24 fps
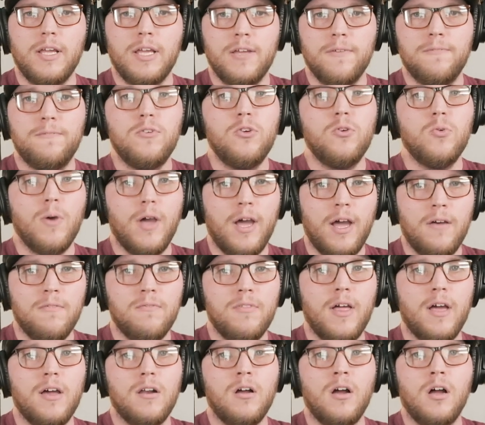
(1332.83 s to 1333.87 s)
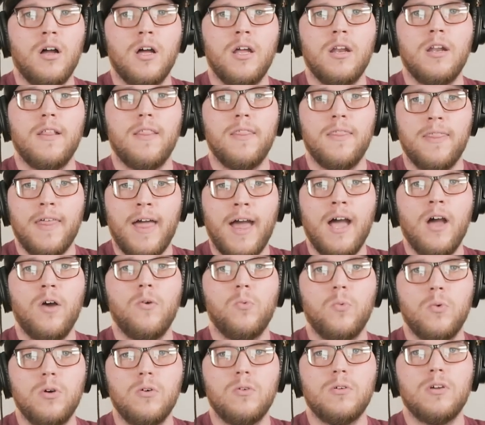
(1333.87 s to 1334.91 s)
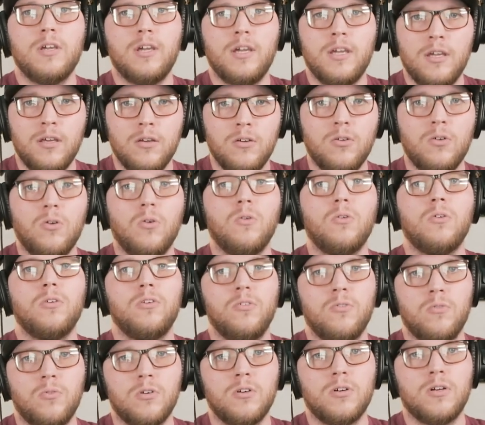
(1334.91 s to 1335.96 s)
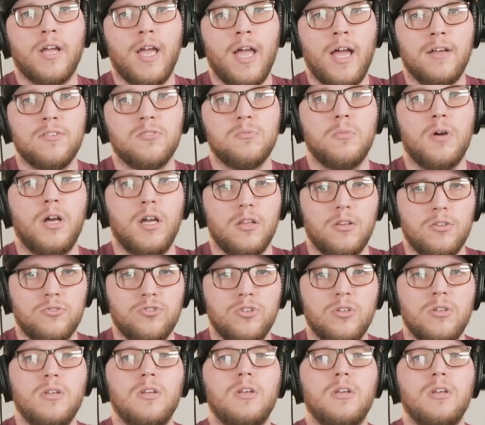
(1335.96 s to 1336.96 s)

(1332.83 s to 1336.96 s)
If you have that on, that will kill your gas mileage.